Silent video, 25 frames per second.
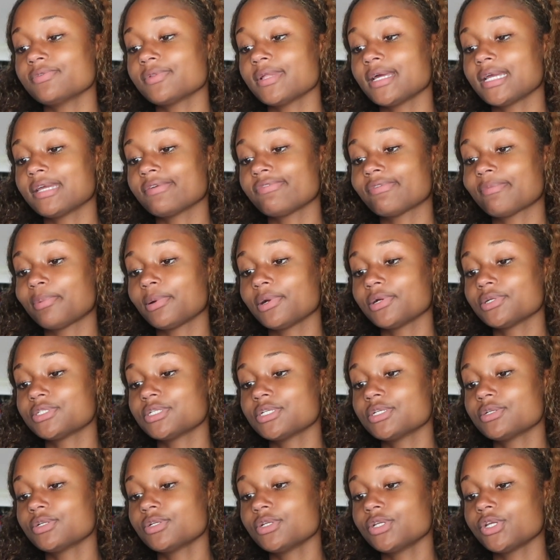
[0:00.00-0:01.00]
Like if a
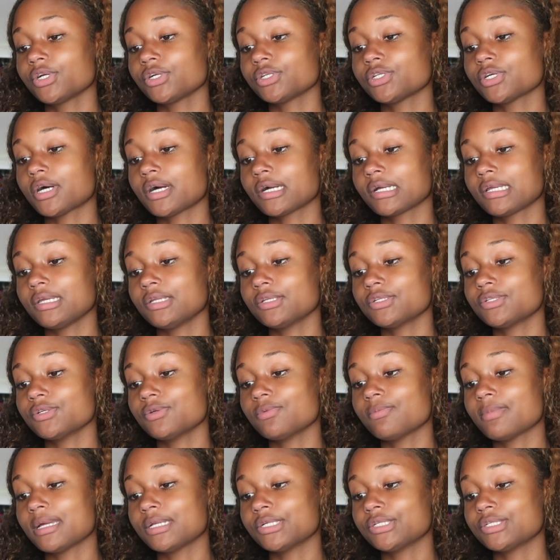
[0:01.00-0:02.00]
person you're talking
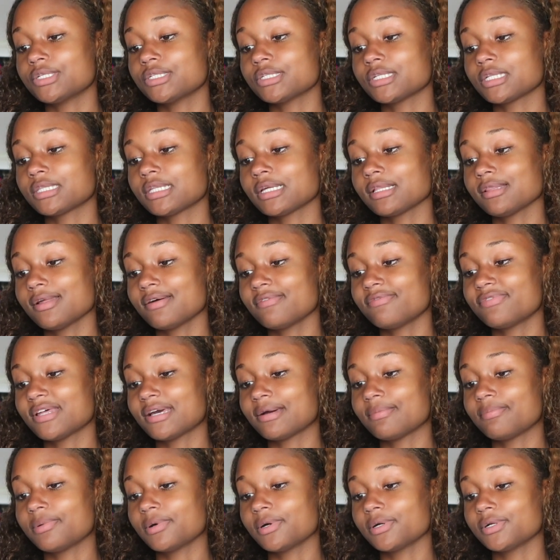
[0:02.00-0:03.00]
to mentions that they love
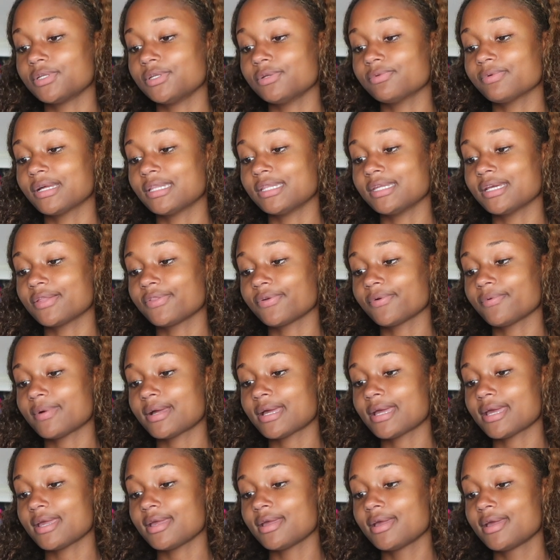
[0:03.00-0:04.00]
that book, you run the other
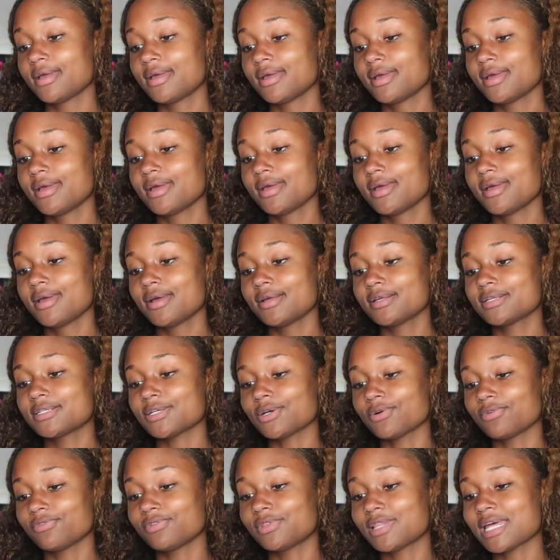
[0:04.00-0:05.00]
way.
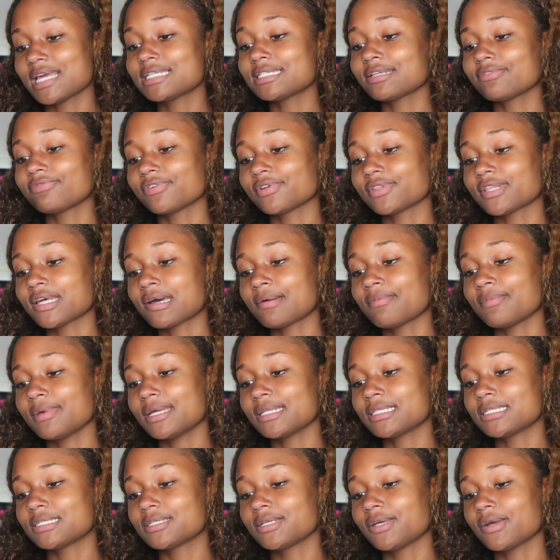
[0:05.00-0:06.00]
So they said for them,
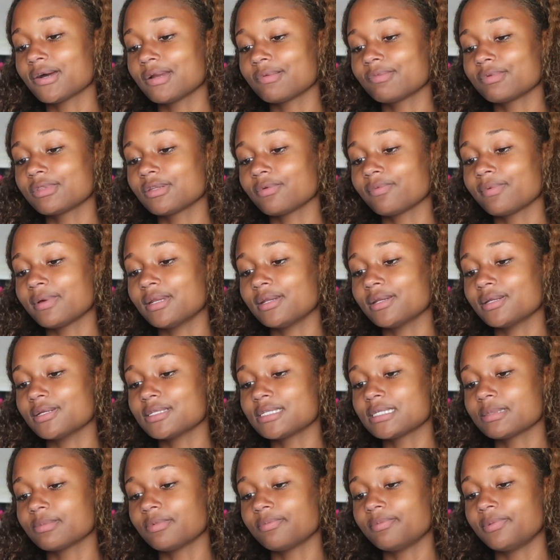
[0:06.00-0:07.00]
it's Gone with the Wind
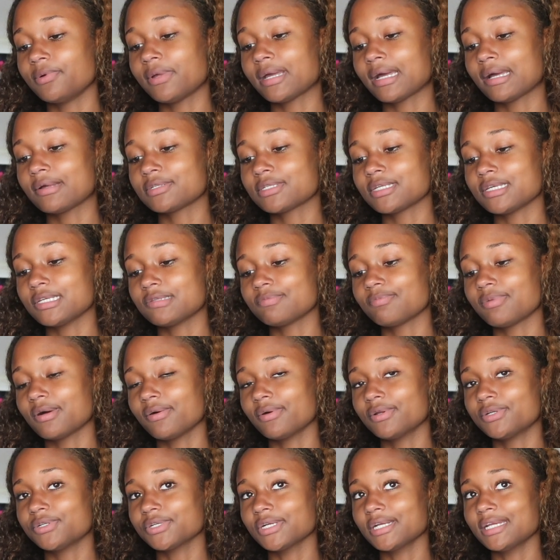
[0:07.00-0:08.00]
and some of Bukowski's
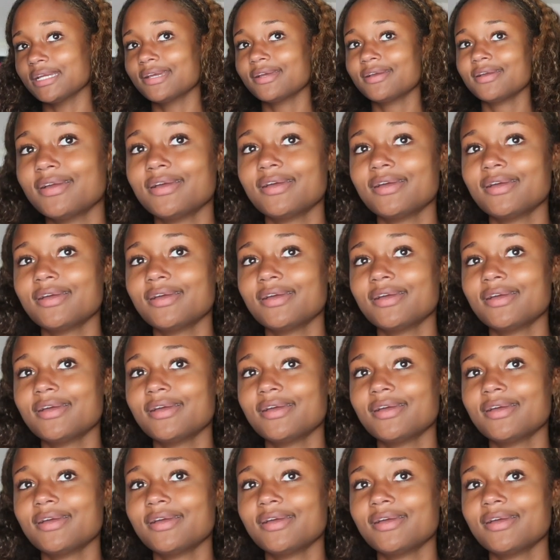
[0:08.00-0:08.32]
poetry.